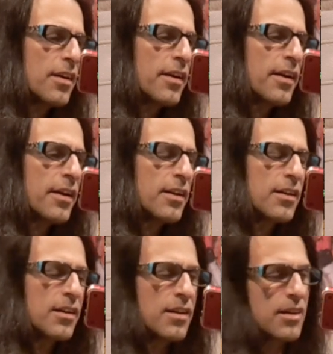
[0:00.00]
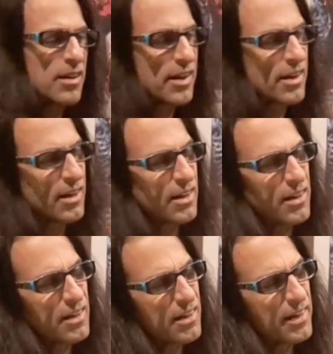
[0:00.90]
And
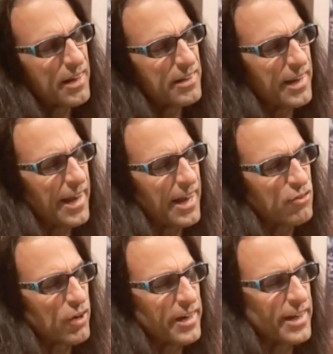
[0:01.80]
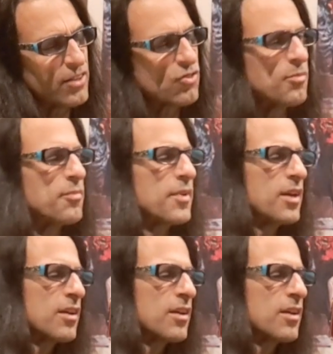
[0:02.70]
yeah, I tried to get some